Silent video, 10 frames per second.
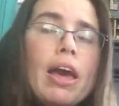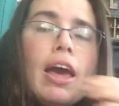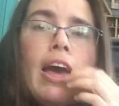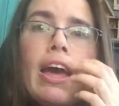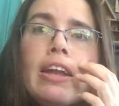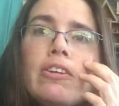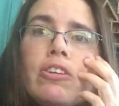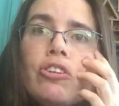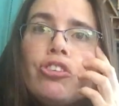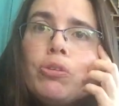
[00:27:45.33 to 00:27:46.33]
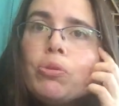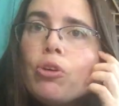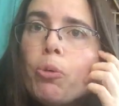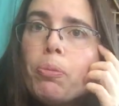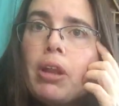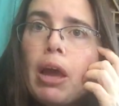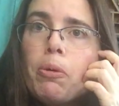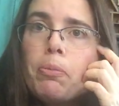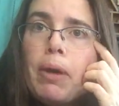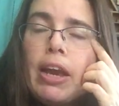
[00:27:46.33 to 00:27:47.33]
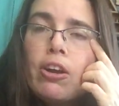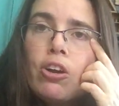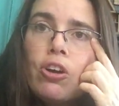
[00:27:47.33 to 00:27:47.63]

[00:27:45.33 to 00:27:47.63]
and she was hoping I would make